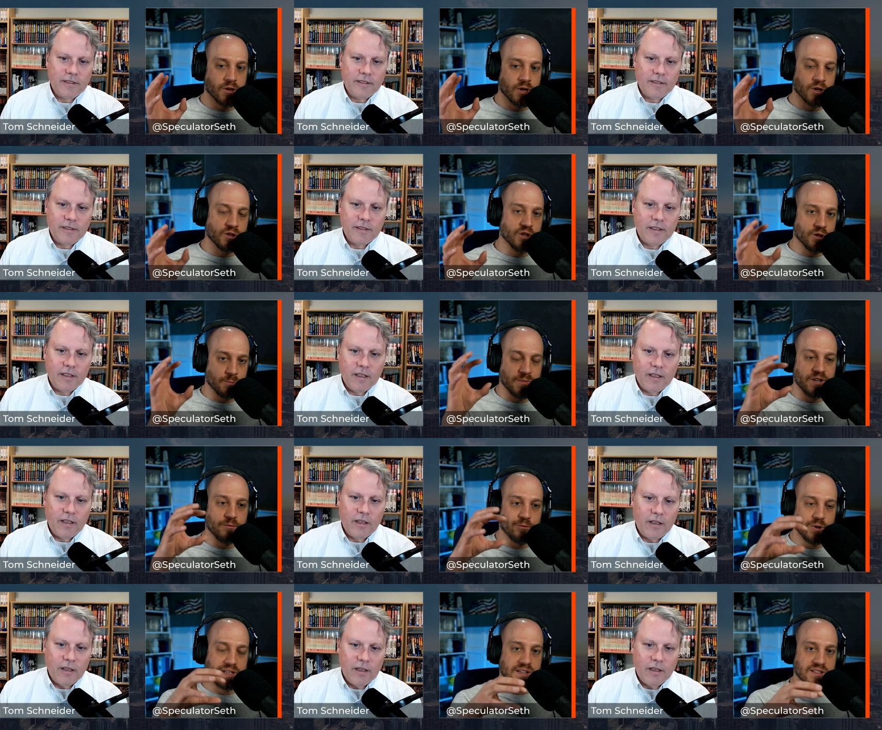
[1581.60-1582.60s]
Speaker 1: a little bit of
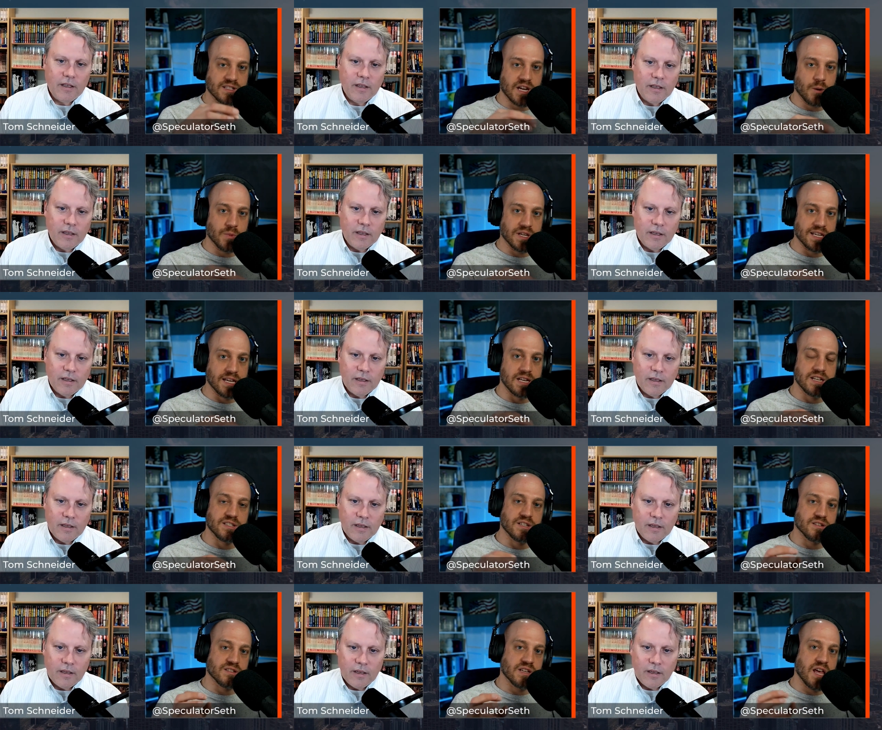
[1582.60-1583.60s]
weakness coming in it's
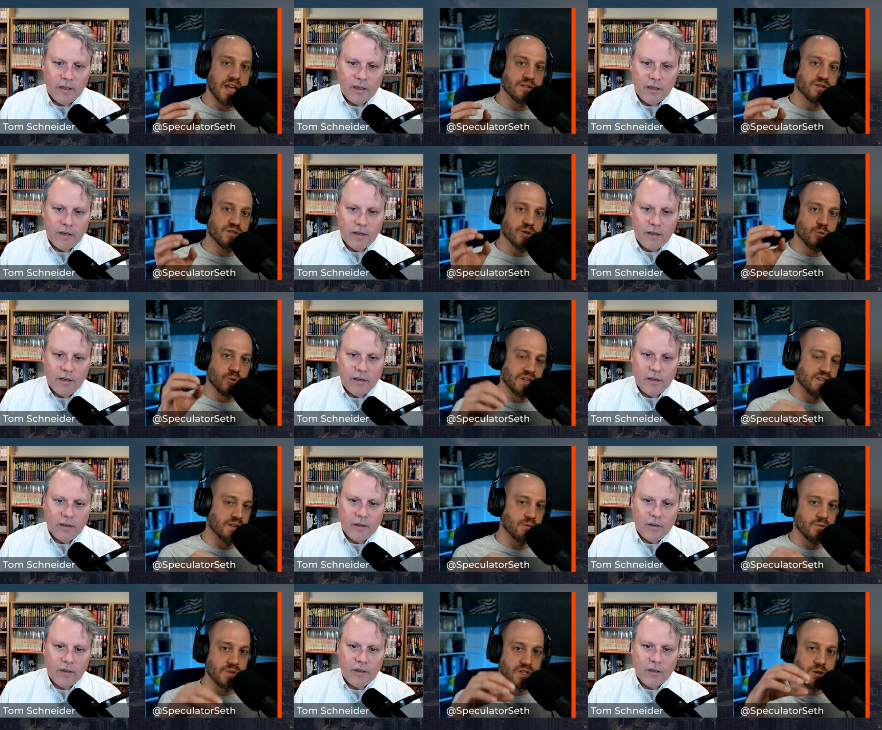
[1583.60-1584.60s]
just not so weak
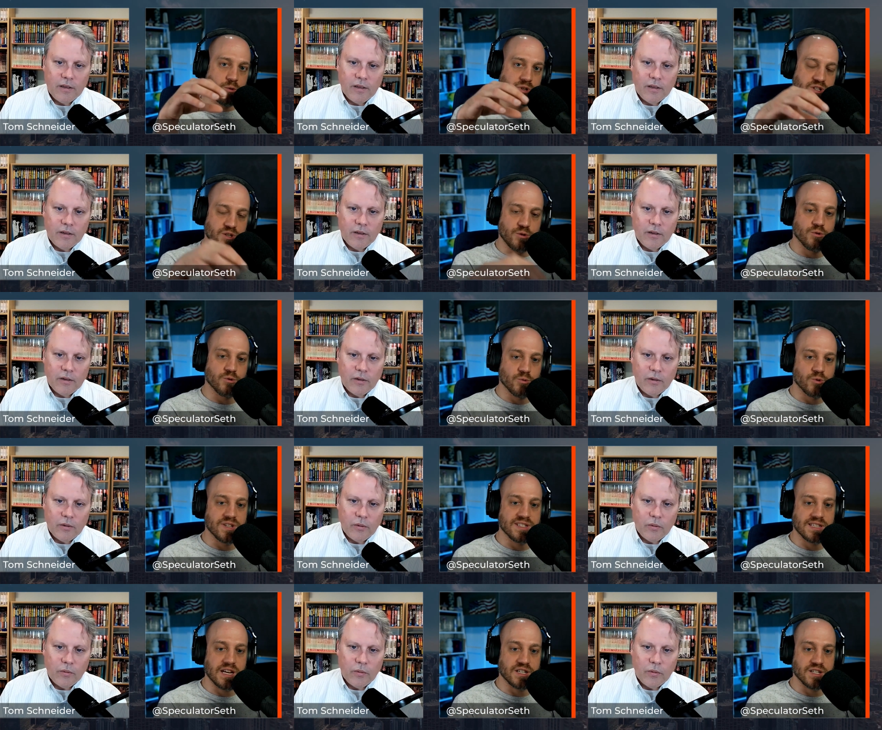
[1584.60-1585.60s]
that we go into a
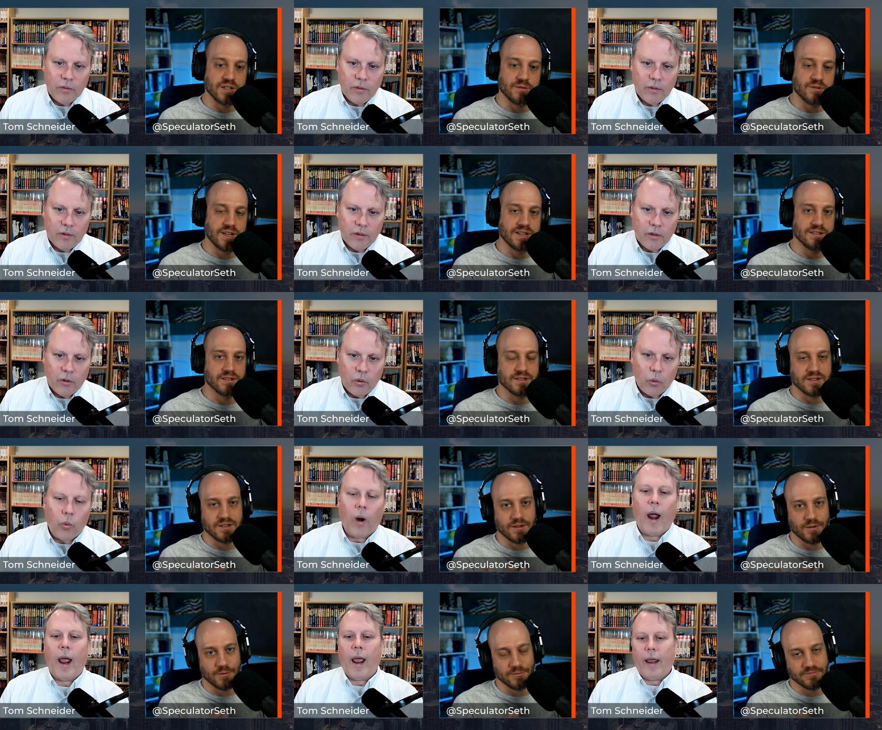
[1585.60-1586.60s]
recession right
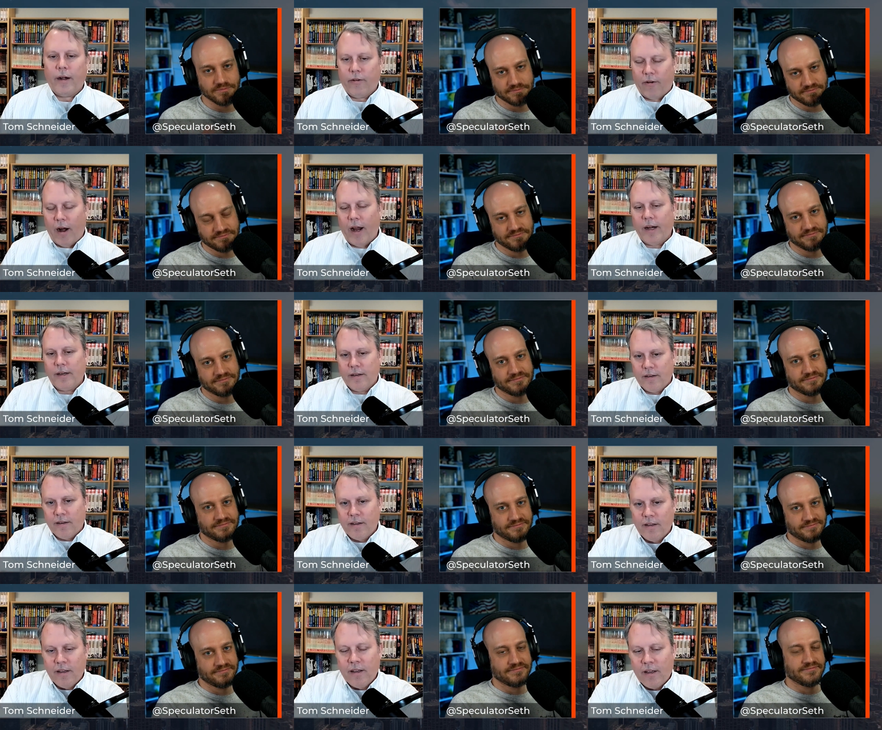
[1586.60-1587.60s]
so right
Speaker 2: right
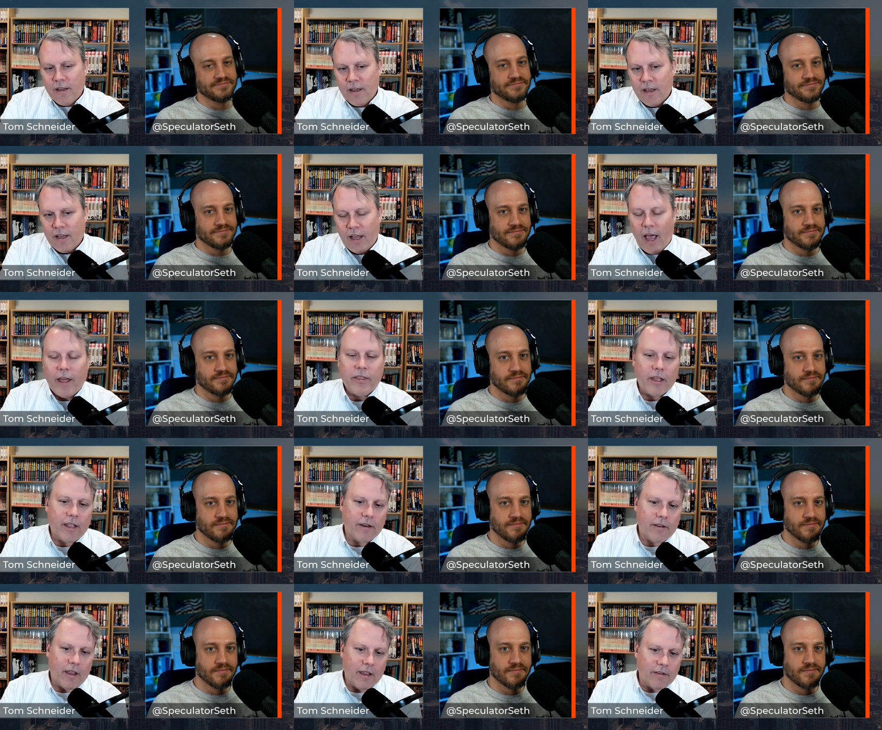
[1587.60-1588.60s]
i think
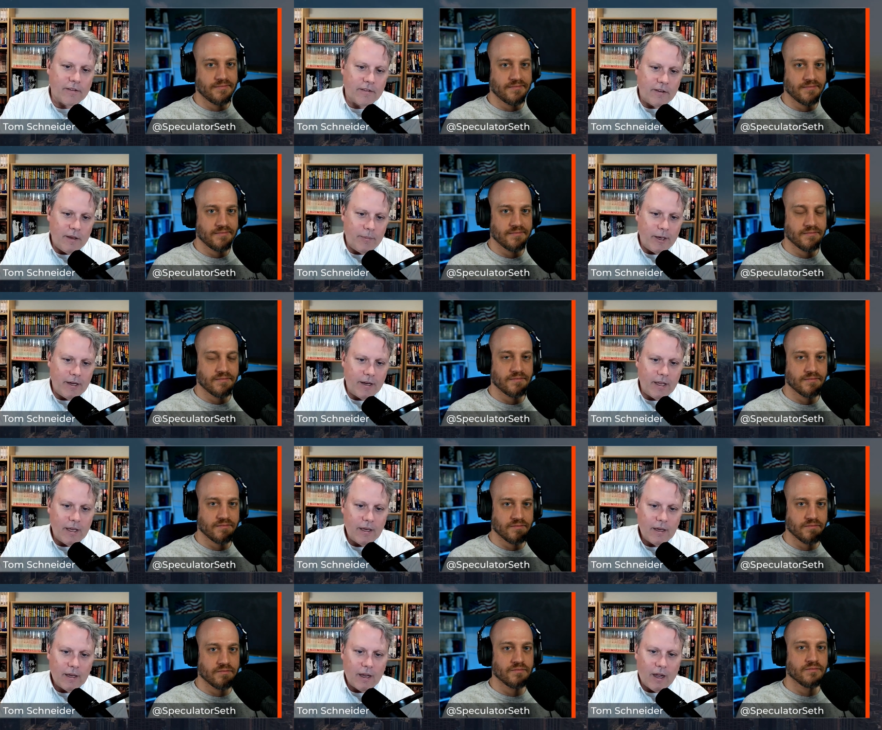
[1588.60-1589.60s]
it, it's
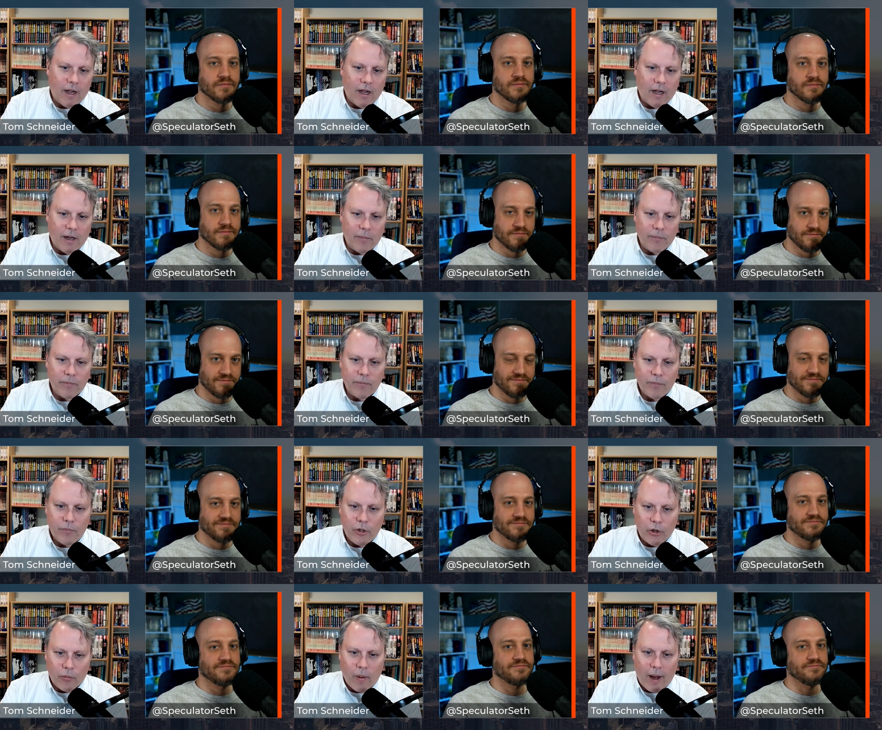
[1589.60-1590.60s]
tbd um
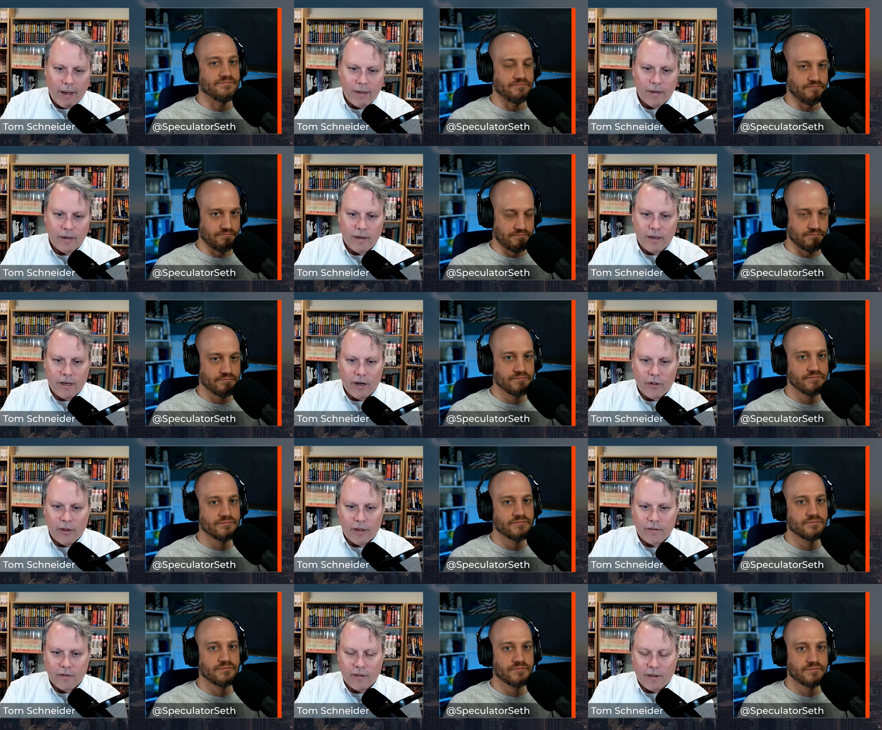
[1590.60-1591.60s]
you're right mm. you know
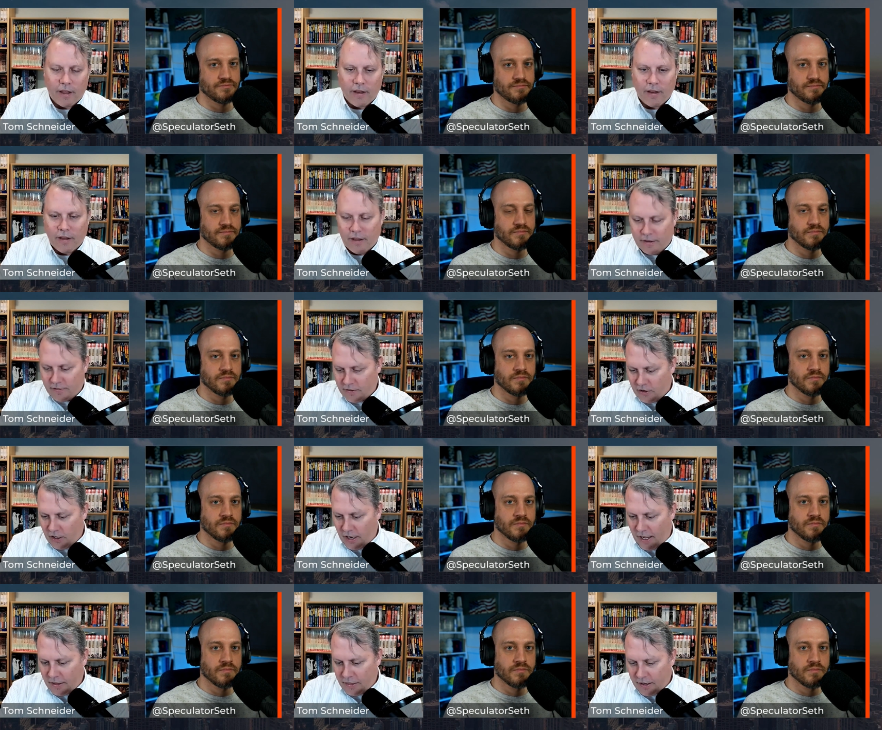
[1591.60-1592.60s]
that's that that's good i